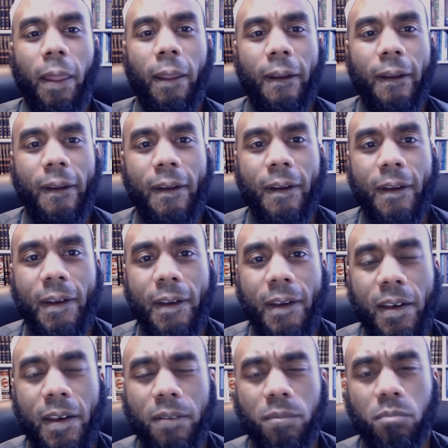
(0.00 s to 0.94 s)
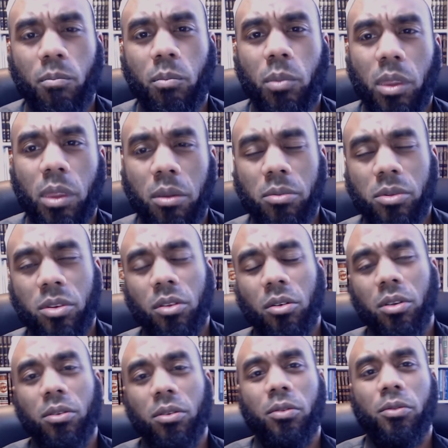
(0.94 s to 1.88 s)
Uh, but
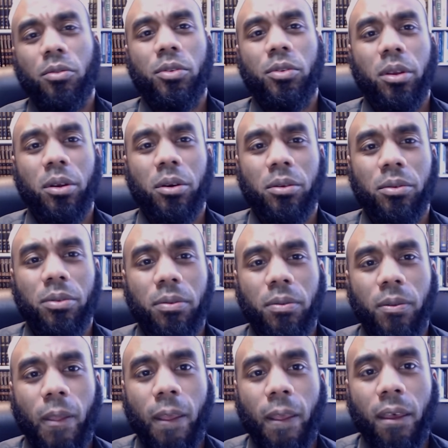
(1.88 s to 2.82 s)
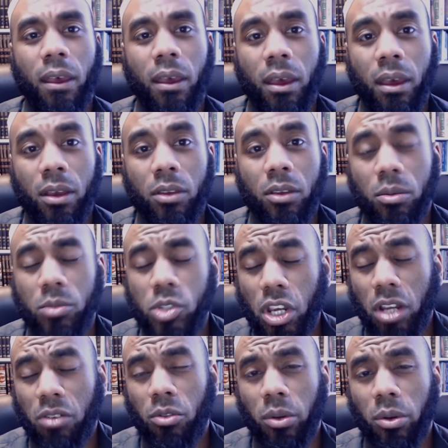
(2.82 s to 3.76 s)
there is, you know, some
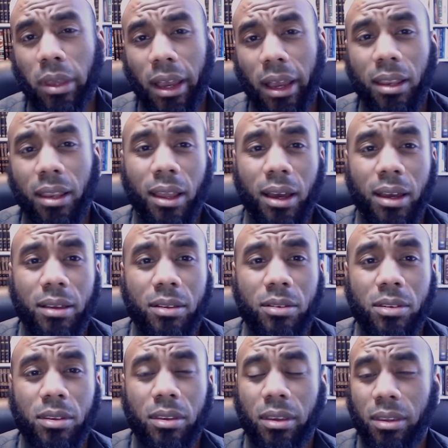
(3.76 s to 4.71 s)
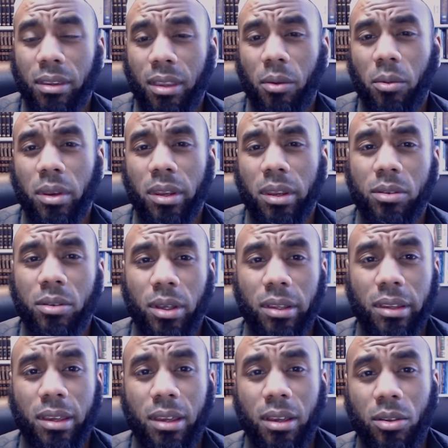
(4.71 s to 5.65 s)
general guidelines that we need to
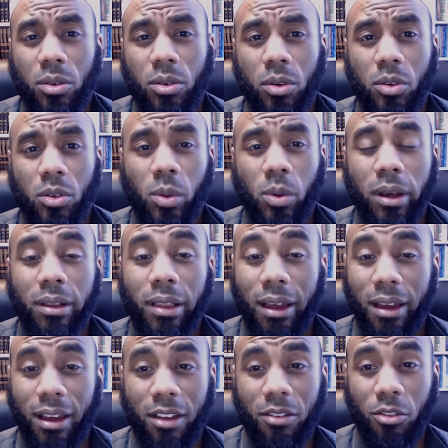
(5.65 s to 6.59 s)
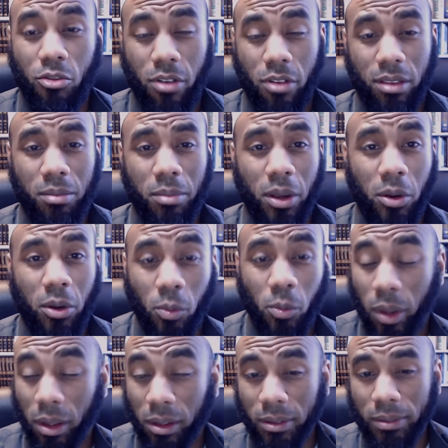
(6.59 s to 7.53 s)
adhere to as well. I've created my own
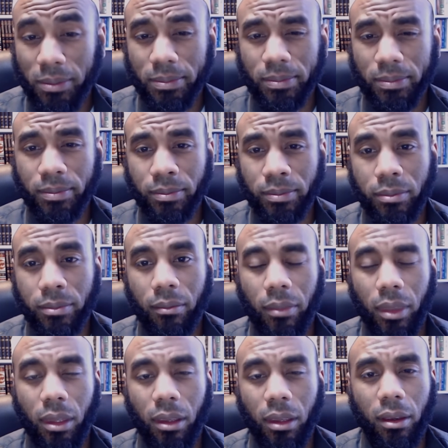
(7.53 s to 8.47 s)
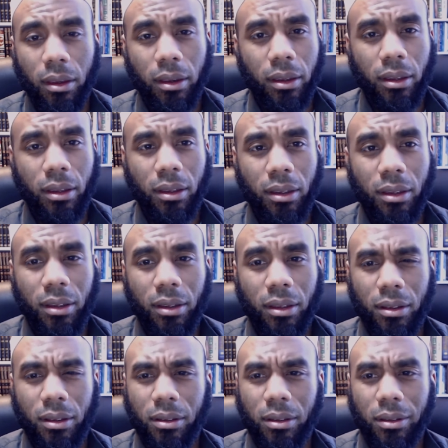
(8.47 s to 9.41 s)
will uh,
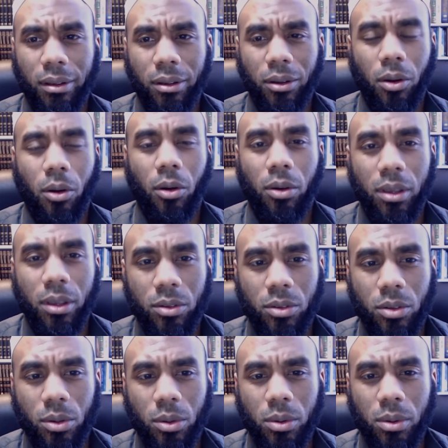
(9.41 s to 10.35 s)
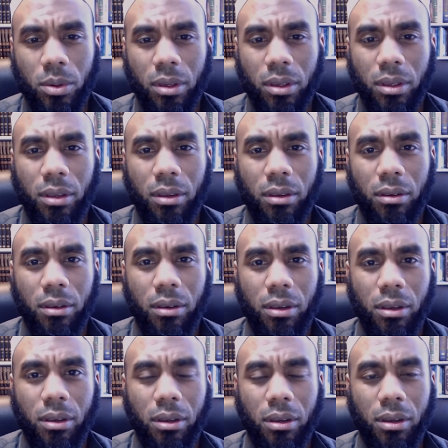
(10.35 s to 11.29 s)
according to
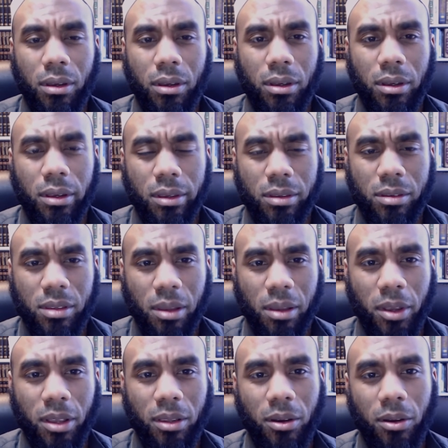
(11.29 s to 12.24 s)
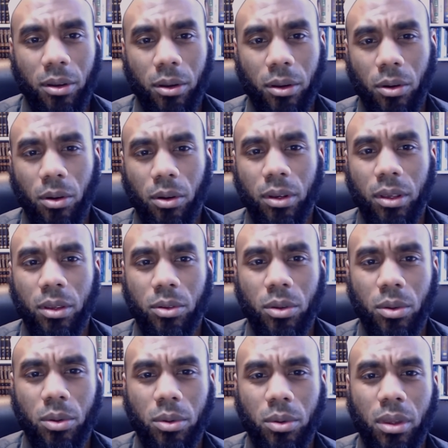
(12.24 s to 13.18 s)
uh, Islamic law and according to